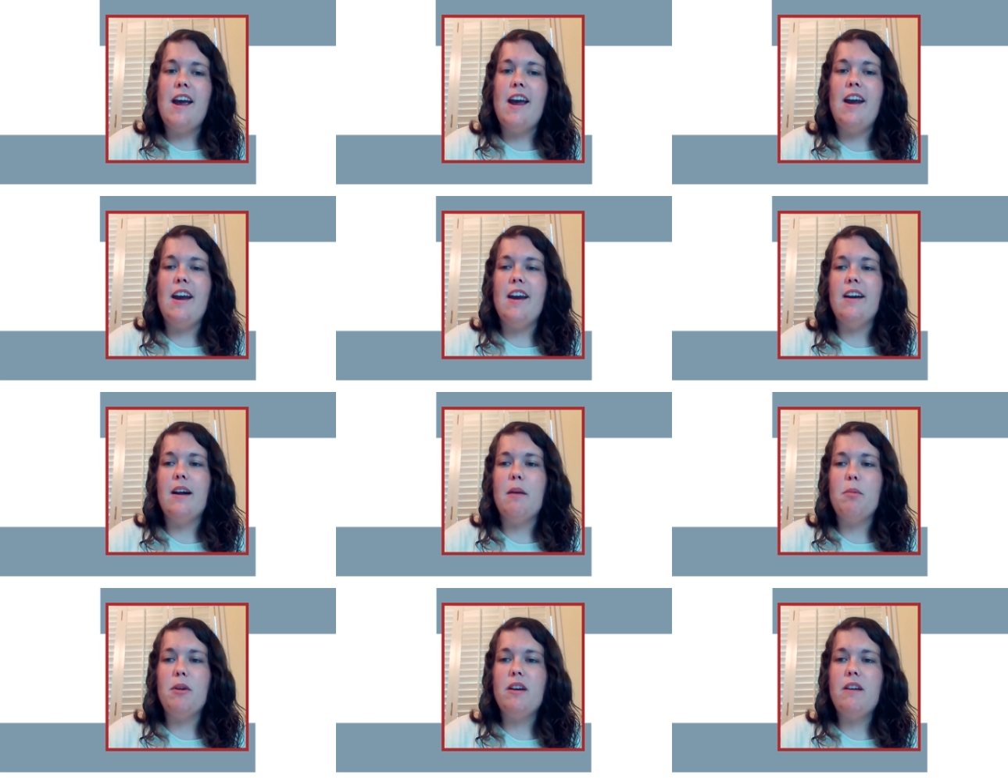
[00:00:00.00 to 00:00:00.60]

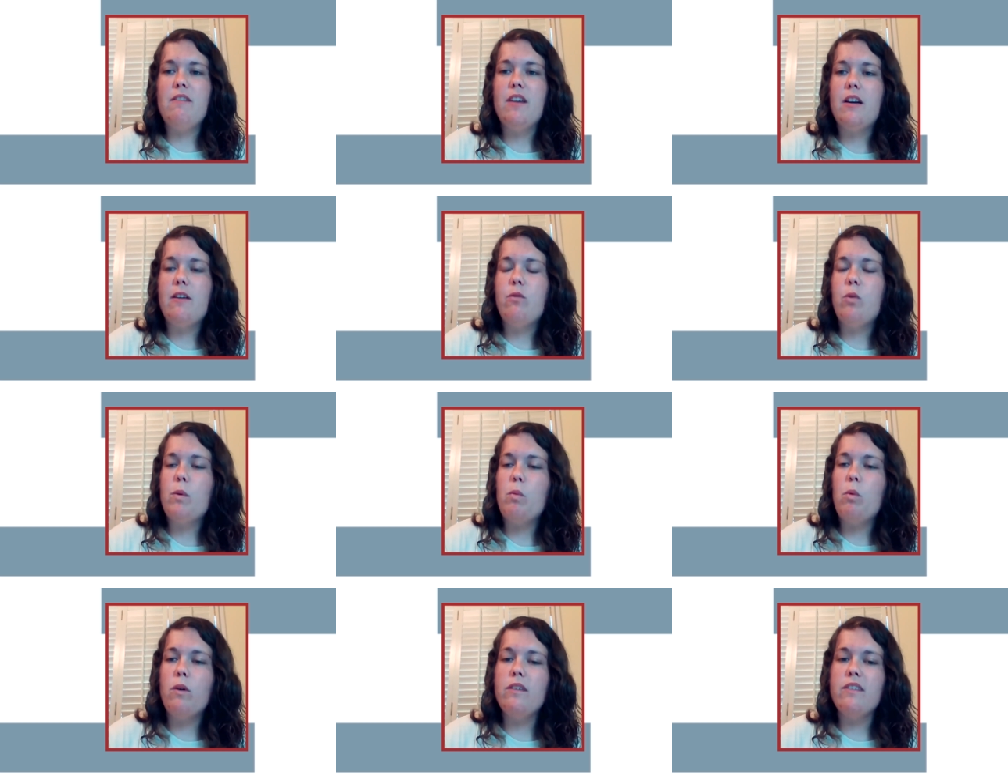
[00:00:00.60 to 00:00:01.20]
And I believe that if
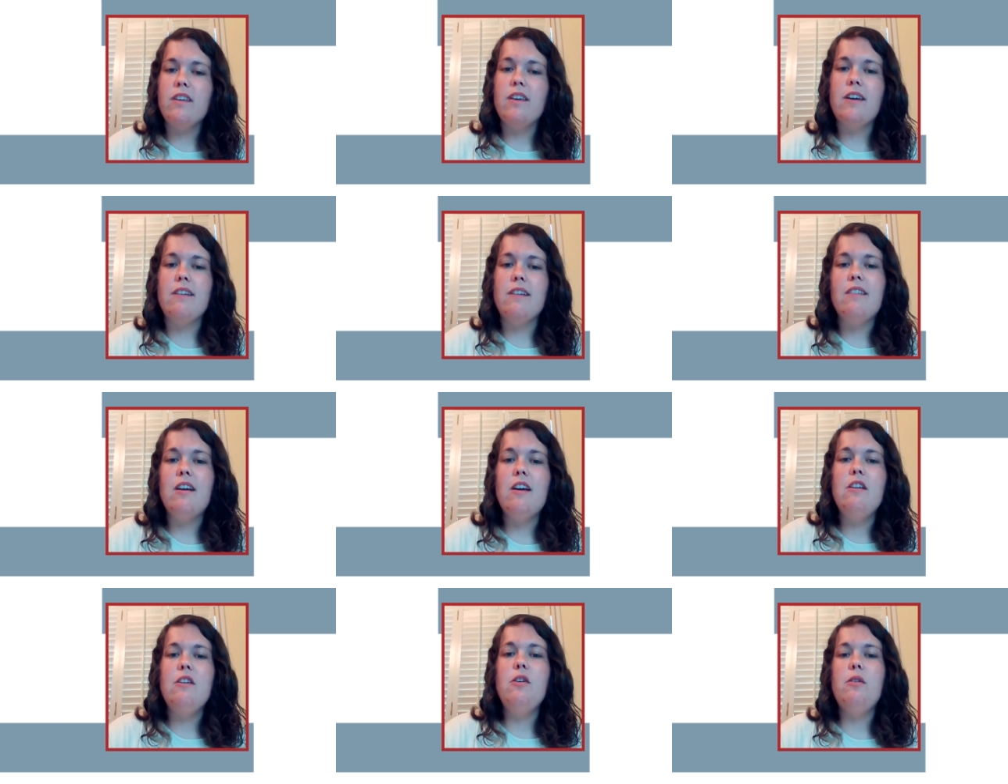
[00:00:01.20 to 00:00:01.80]
we want to
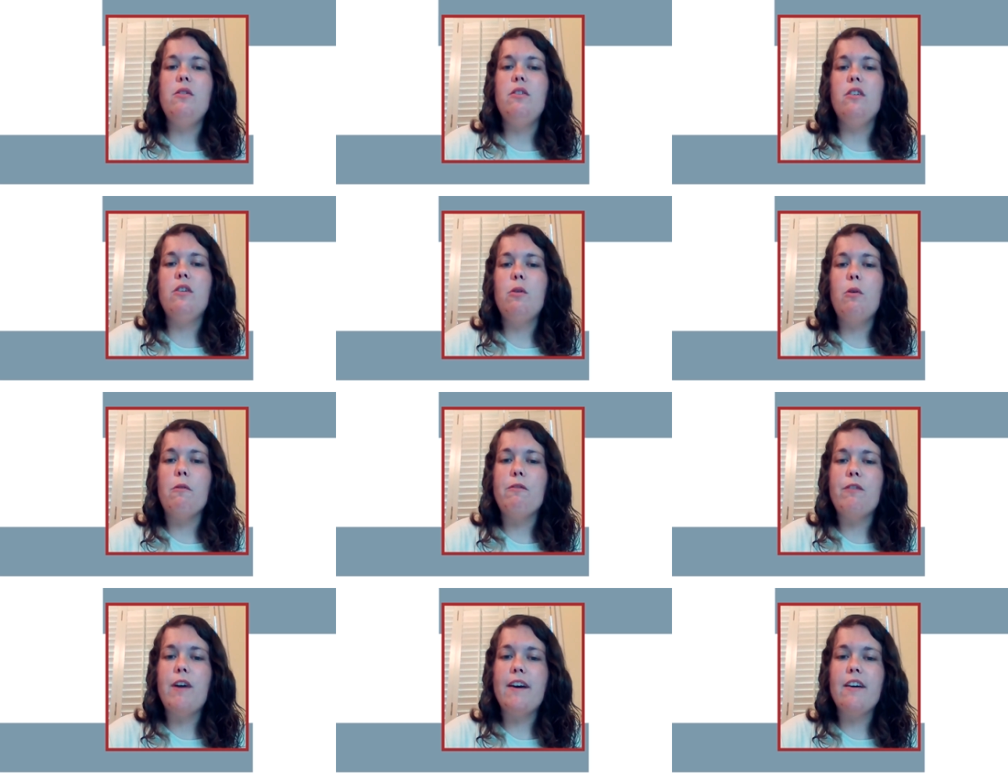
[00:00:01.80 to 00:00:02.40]
continue to
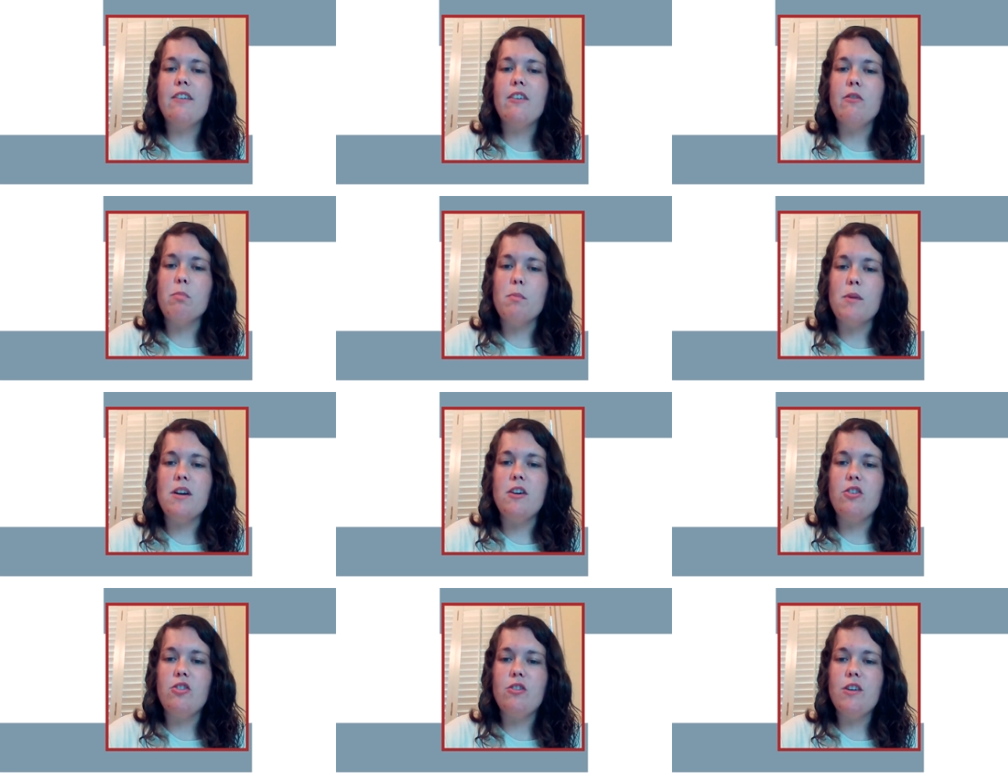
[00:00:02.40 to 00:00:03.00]
do effective
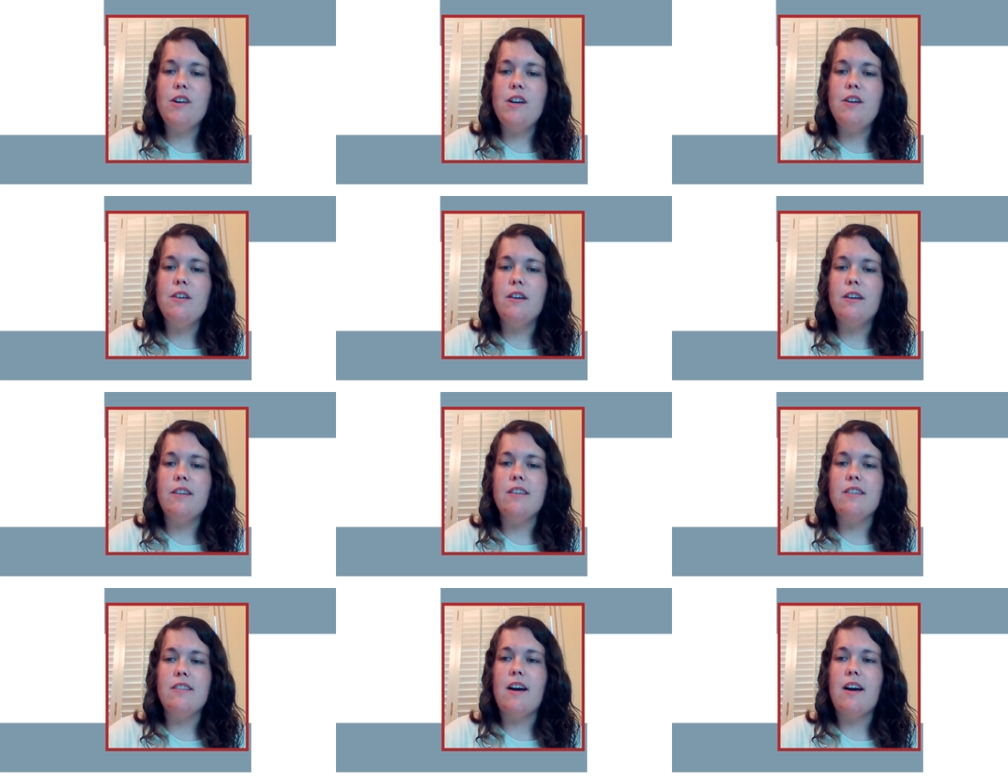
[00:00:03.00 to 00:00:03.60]
ministry
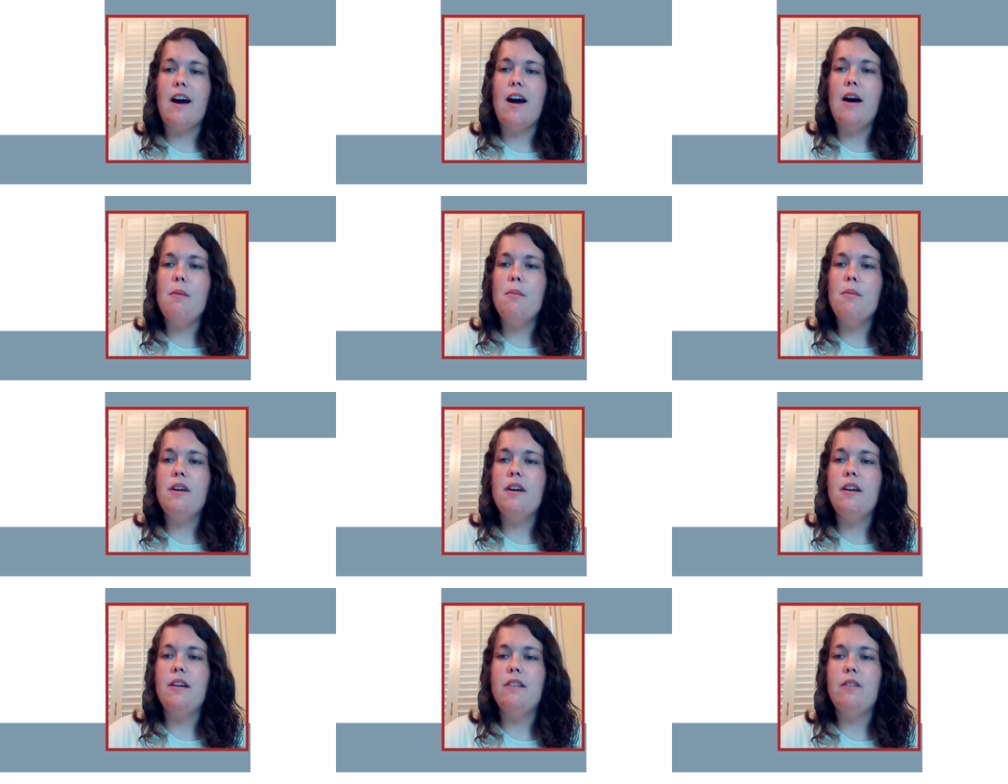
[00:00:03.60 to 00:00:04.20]
during this
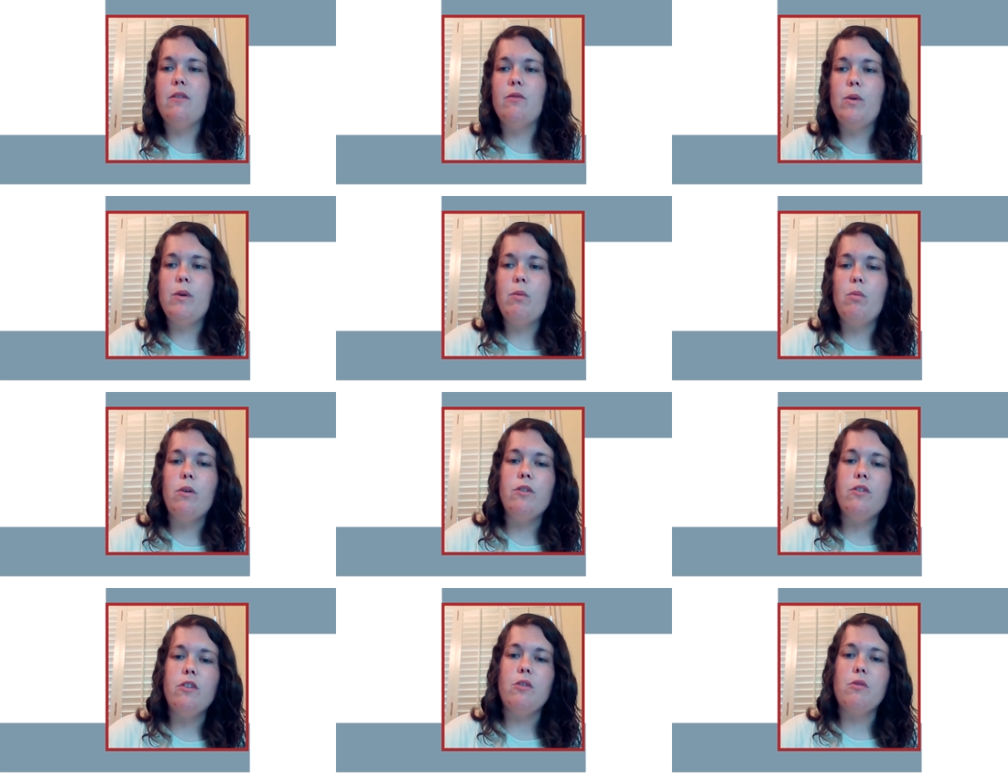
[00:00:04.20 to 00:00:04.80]
time, and if we
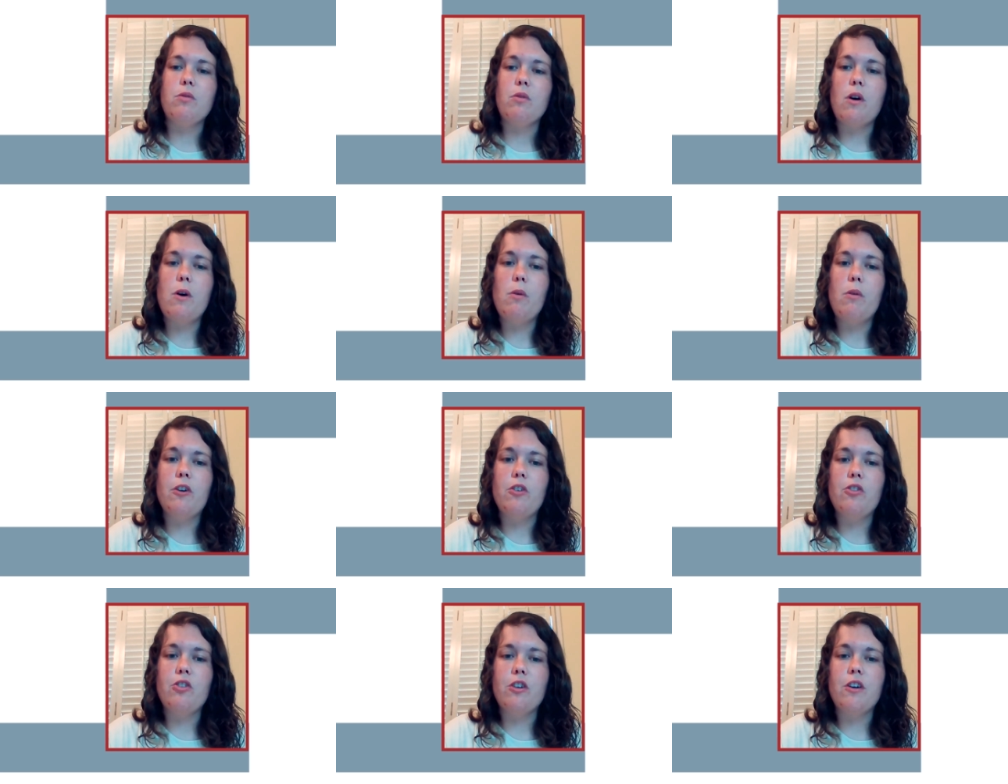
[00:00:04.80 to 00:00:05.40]
want to grow
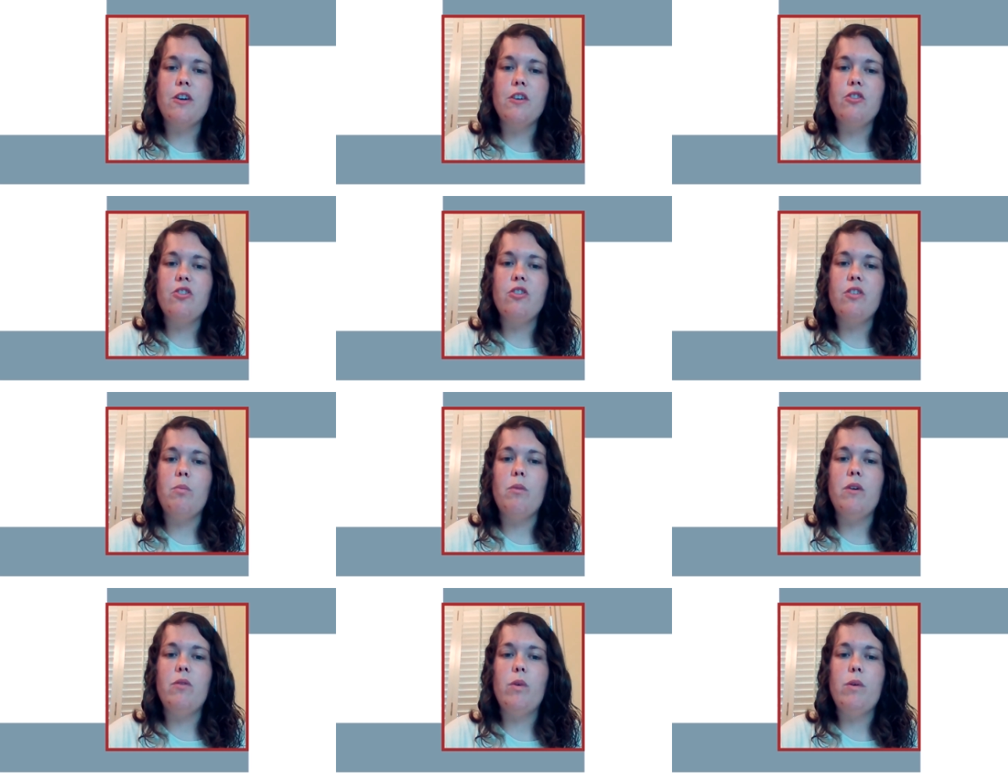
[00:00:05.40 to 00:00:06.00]
our
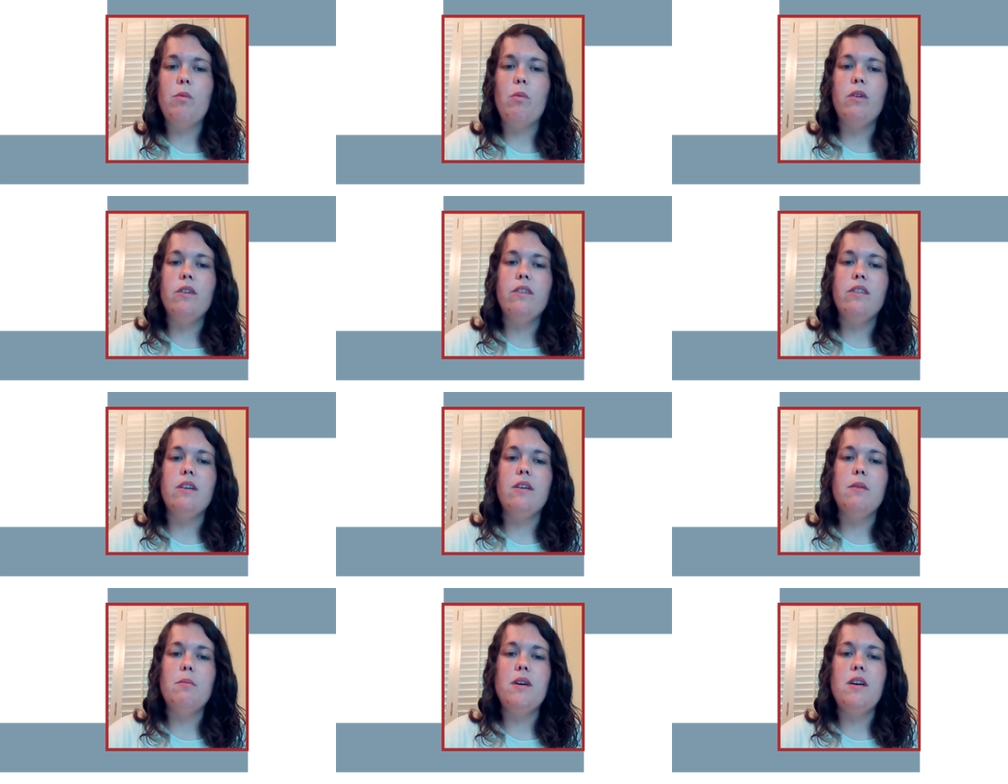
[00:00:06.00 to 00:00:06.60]
church and if we want
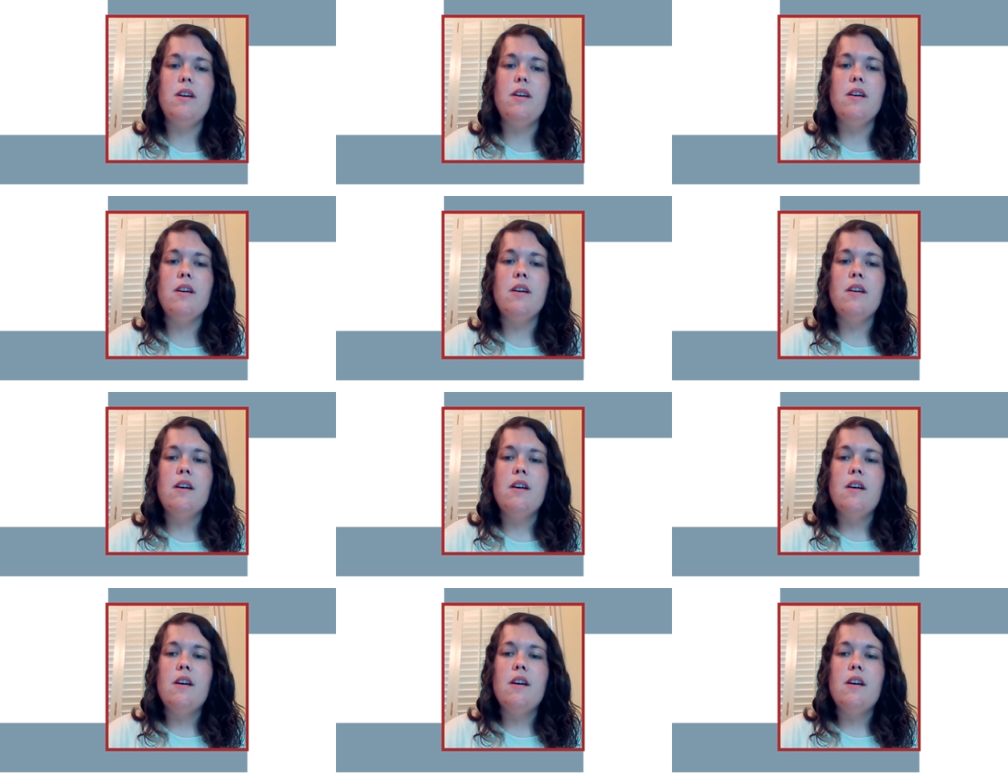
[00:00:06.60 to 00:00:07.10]
to be